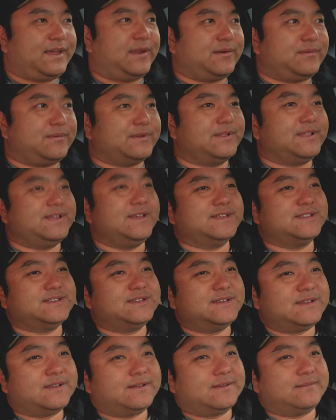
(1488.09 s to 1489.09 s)
It really
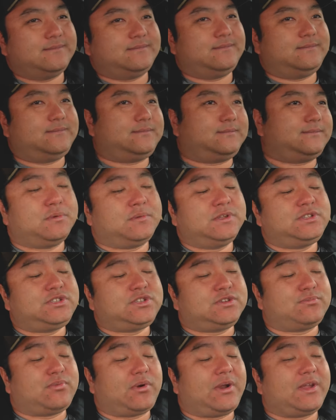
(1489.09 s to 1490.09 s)
isn't.
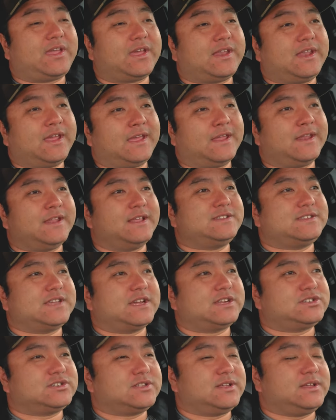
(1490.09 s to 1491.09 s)
Once you break it in, it's
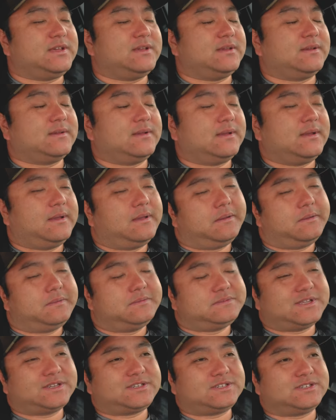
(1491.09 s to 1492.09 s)
actually
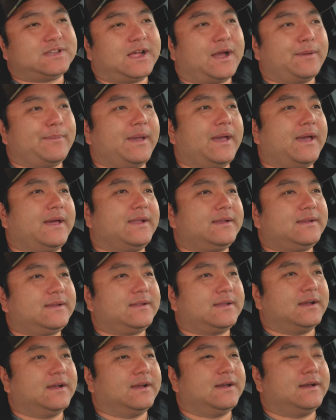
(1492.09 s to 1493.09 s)
not
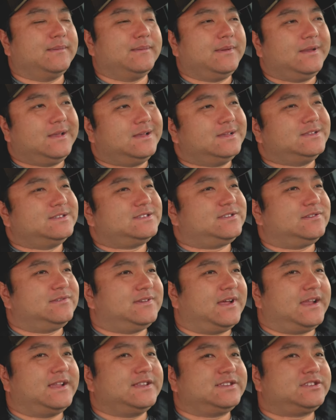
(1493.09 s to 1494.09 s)
bad.
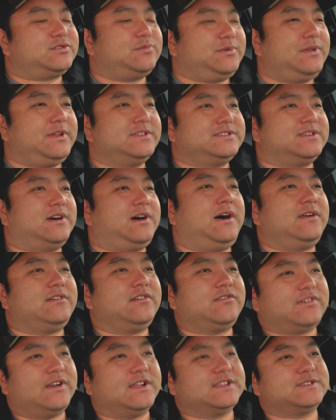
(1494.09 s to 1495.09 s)
Still not as sweet as a
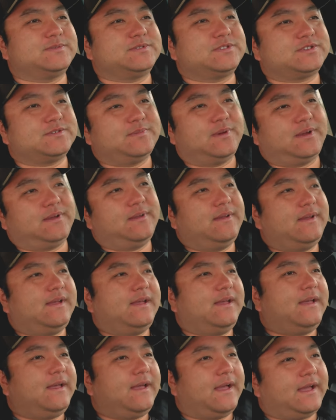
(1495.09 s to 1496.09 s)
Honda transmission,
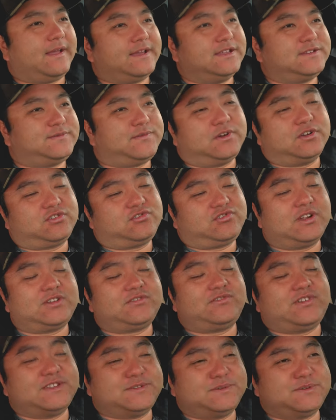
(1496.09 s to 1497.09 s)
I guess for a
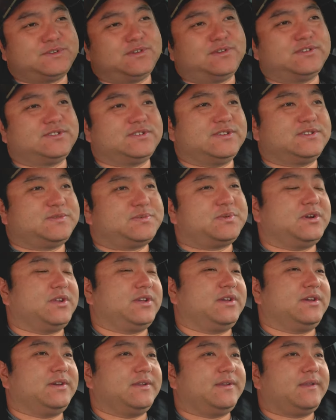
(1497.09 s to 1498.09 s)
truck transmission also, it's pretty
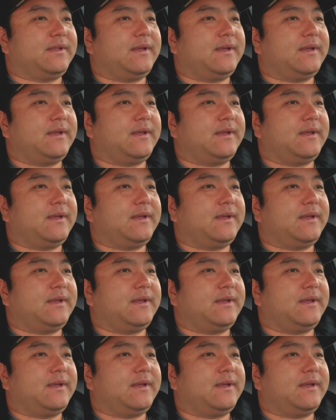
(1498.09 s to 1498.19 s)
good.